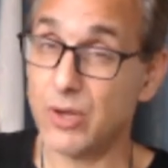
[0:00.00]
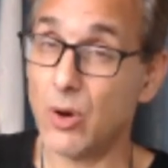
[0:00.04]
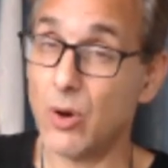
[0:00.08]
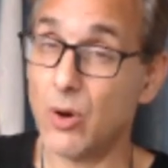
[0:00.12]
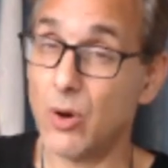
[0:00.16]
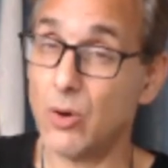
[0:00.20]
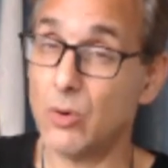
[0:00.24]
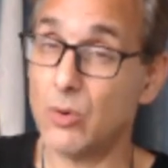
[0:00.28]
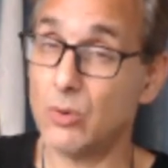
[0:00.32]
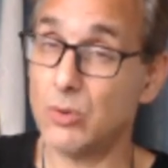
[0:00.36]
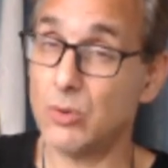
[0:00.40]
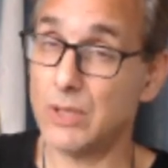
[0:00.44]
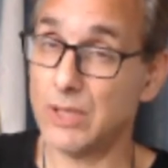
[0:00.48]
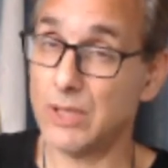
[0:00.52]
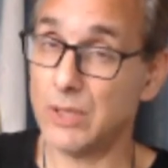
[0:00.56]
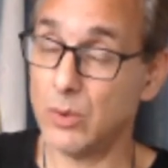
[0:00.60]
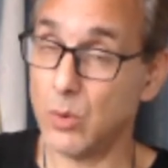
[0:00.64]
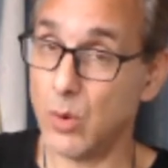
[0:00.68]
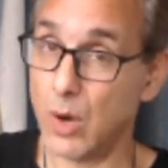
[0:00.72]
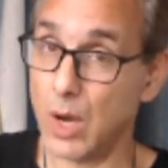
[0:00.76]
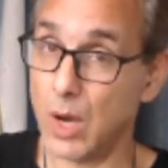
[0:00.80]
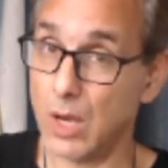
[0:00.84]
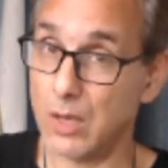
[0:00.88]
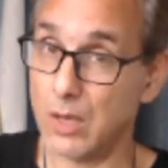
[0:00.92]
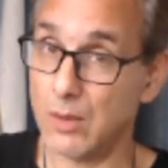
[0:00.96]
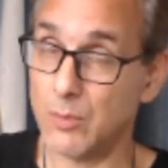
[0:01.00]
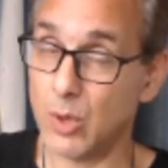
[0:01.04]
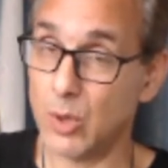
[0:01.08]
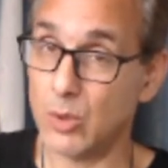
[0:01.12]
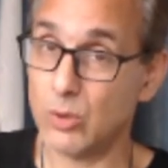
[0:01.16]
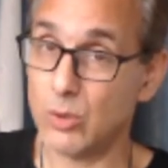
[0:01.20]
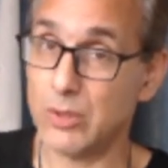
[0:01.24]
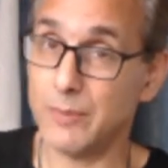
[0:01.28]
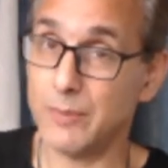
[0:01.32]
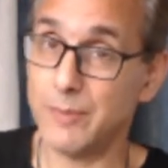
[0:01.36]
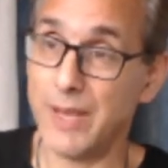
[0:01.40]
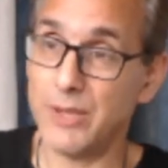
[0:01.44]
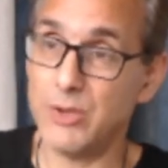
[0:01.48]
Holy
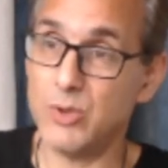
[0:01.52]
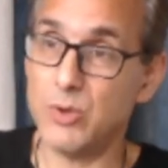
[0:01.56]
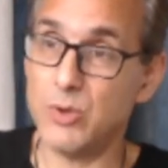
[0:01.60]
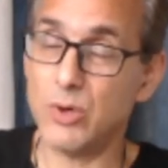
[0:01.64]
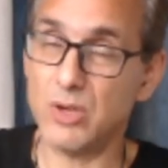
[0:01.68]
guacamole, man!